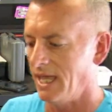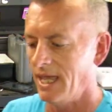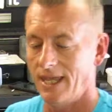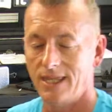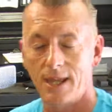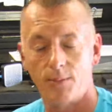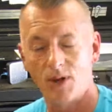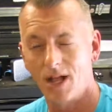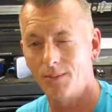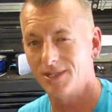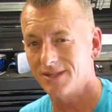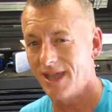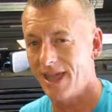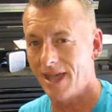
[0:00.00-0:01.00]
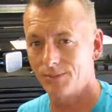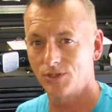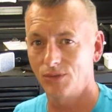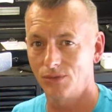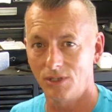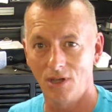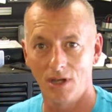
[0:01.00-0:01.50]
And that problem is
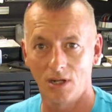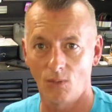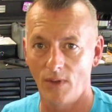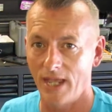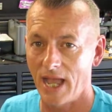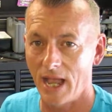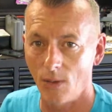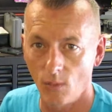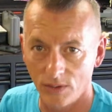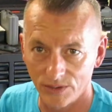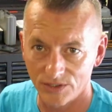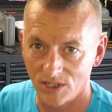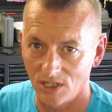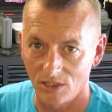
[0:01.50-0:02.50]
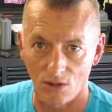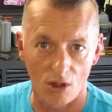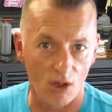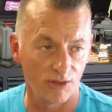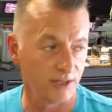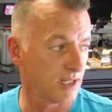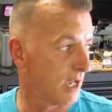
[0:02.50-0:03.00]
absolutely gone away. I wear this gun
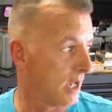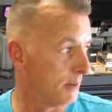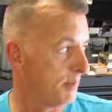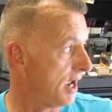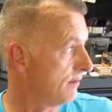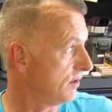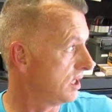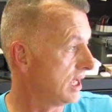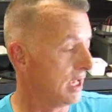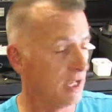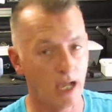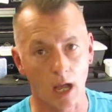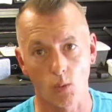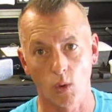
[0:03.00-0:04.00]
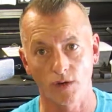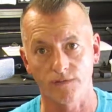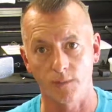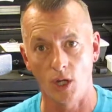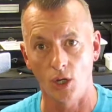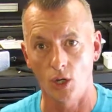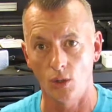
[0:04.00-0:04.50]
all the time, every day. I work
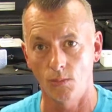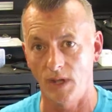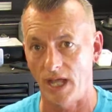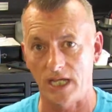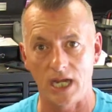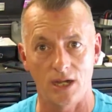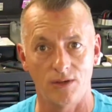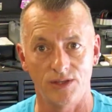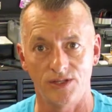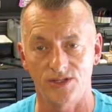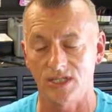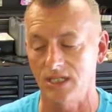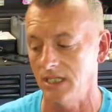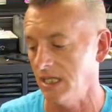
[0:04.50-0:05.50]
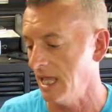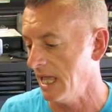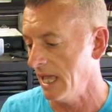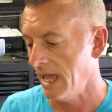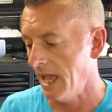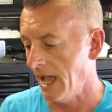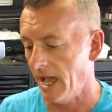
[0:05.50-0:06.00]
from home. I carry this thing.
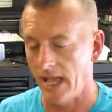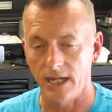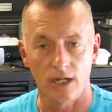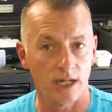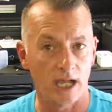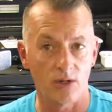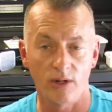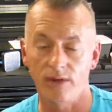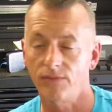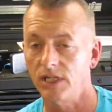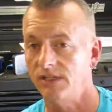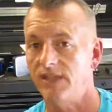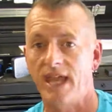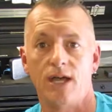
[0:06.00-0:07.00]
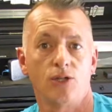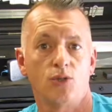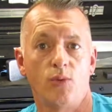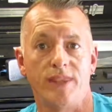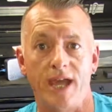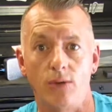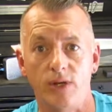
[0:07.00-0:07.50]
I don't ever leave the house
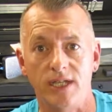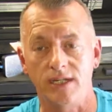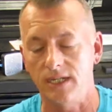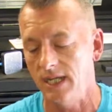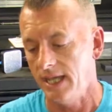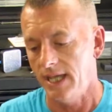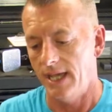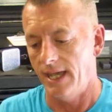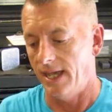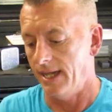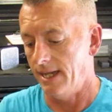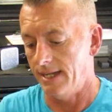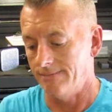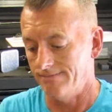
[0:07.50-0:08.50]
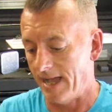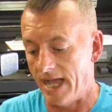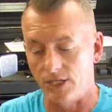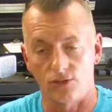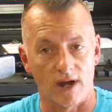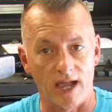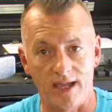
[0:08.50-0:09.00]
without it. I
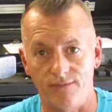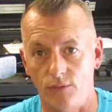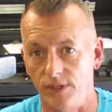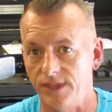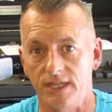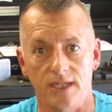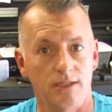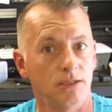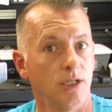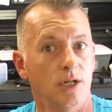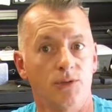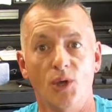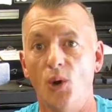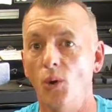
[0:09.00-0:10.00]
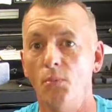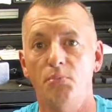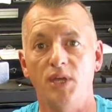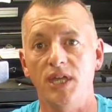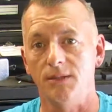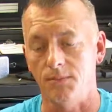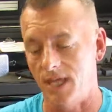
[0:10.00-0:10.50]
drive with it, the whole
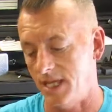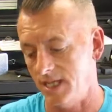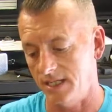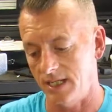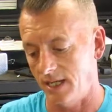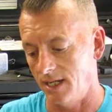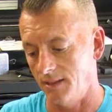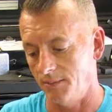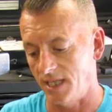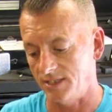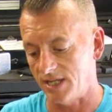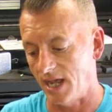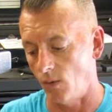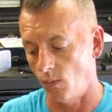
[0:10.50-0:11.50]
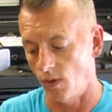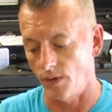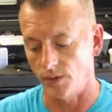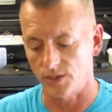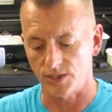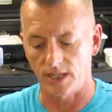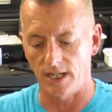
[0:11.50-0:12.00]
bit, man. That's how it
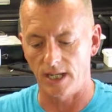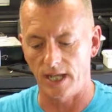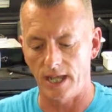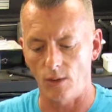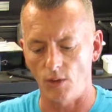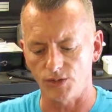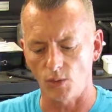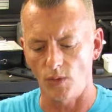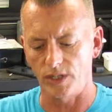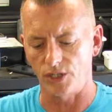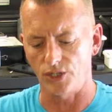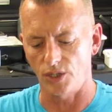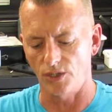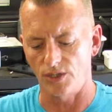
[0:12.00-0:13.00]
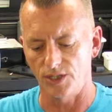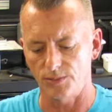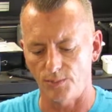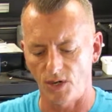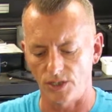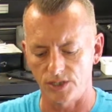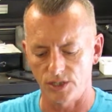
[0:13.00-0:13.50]
works. I also want to show you this
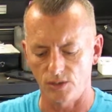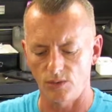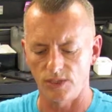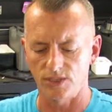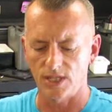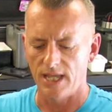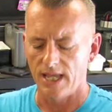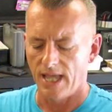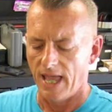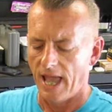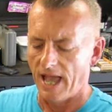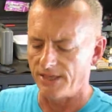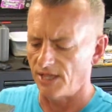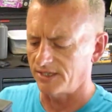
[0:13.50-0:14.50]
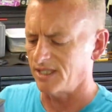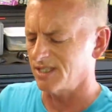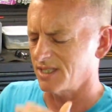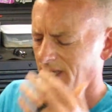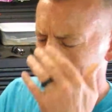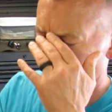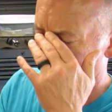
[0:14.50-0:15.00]
part too. Is I thought
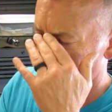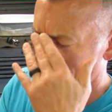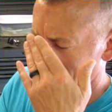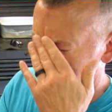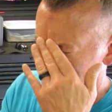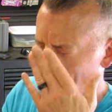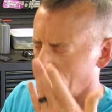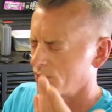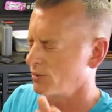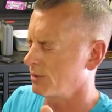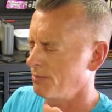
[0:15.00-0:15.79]
this at first was